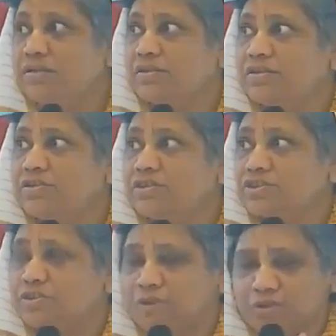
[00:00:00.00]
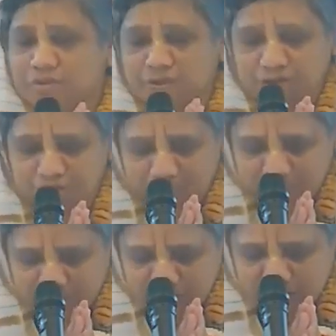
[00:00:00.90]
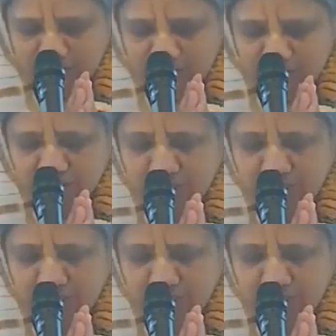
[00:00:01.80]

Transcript: Shishi Radharadhanath ki jai.